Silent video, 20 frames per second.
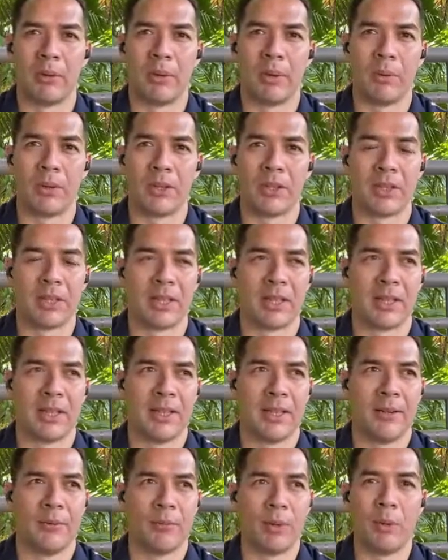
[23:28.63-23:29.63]
We want
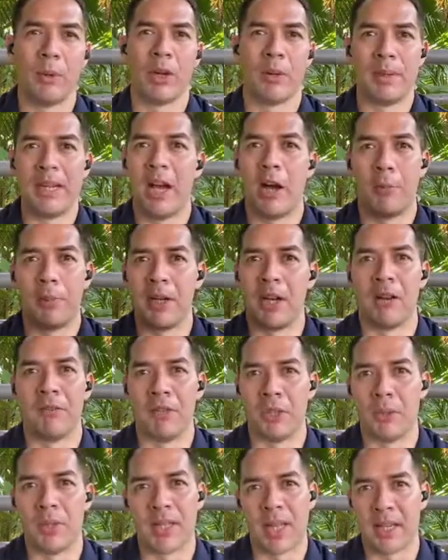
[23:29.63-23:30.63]
to be helping our
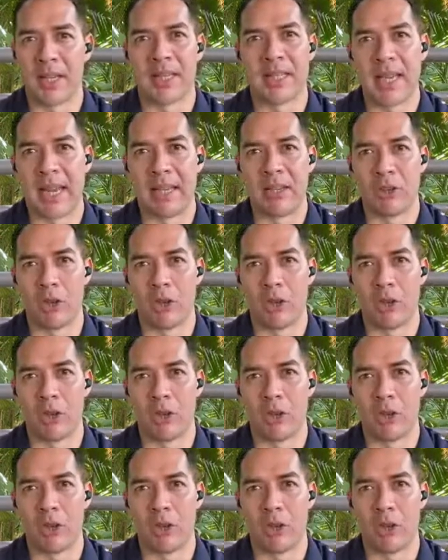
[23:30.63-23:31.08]
viewers understand